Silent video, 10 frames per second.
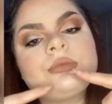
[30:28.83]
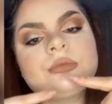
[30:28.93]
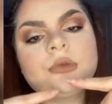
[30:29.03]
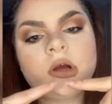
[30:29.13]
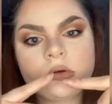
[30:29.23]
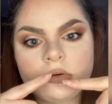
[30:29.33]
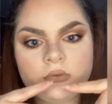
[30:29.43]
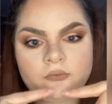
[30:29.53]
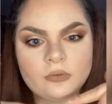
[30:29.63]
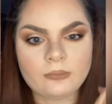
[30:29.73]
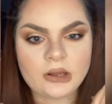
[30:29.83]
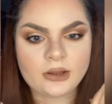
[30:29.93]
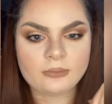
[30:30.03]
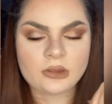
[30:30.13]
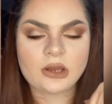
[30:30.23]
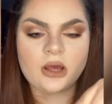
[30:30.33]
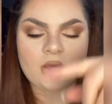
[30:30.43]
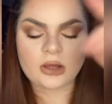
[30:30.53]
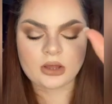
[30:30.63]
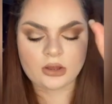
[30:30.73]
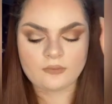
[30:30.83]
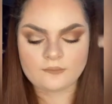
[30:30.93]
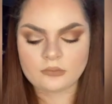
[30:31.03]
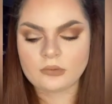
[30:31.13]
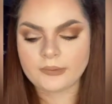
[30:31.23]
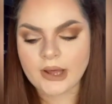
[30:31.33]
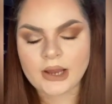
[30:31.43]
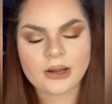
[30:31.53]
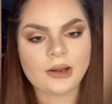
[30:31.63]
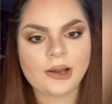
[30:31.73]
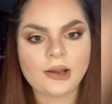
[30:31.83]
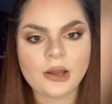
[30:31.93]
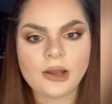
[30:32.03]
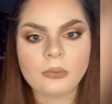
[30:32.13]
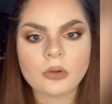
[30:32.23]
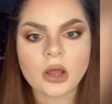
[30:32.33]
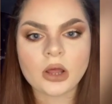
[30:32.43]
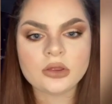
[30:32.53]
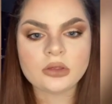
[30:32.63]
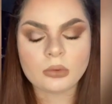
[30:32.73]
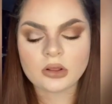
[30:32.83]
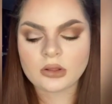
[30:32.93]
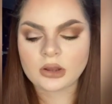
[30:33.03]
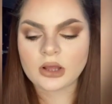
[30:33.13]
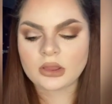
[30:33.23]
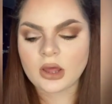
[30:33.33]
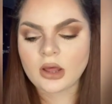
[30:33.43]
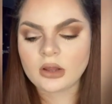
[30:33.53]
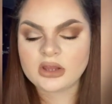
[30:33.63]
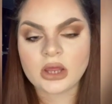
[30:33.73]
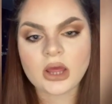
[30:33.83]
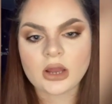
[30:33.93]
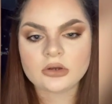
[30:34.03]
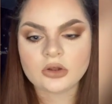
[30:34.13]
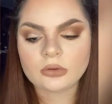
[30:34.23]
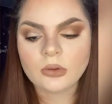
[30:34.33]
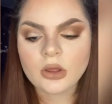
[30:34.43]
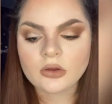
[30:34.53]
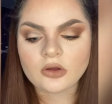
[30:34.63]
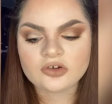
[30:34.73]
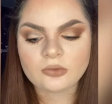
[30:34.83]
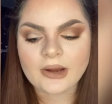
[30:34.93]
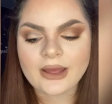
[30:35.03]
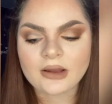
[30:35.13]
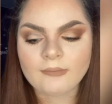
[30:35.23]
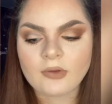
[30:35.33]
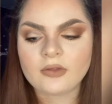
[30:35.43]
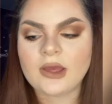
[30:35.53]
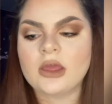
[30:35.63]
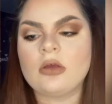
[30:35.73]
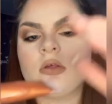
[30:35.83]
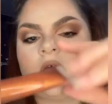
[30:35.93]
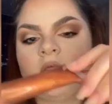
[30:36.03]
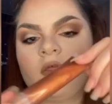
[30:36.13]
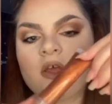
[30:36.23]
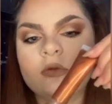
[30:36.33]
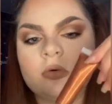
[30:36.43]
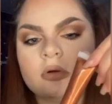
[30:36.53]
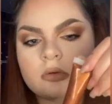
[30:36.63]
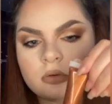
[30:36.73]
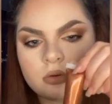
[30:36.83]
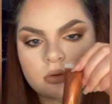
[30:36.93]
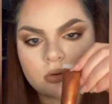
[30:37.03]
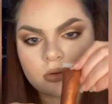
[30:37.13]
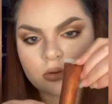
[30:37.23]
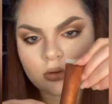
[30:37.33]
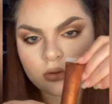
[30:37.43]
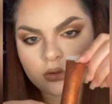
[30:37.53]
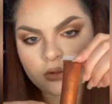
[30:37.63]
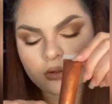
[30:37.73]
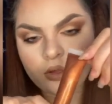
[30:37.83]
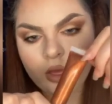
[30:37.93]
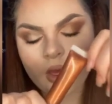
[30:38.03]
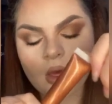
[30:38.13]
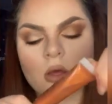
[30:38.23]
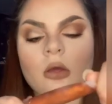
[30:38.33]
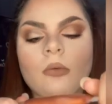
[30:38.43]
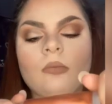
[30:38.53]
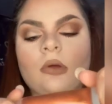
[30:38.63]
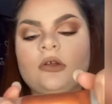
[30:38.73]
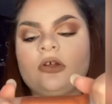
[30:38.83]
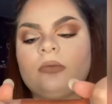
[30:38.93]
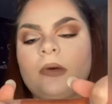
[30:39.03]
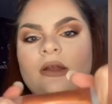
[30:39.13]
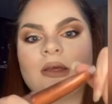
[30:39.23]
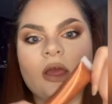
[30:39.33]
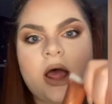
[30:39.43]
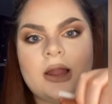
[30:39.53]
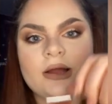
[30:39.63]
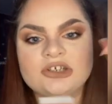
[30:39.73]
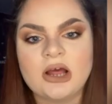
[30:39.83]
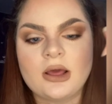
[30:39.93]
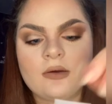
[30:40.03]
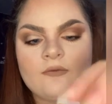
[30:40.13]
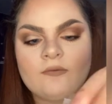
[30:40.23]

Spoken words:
I'm going for a matte lip today. If you want to add lip gloss or anything like that, you can do. Usually when I add lip gloss, I use this one, which is Bad Garlic Chive.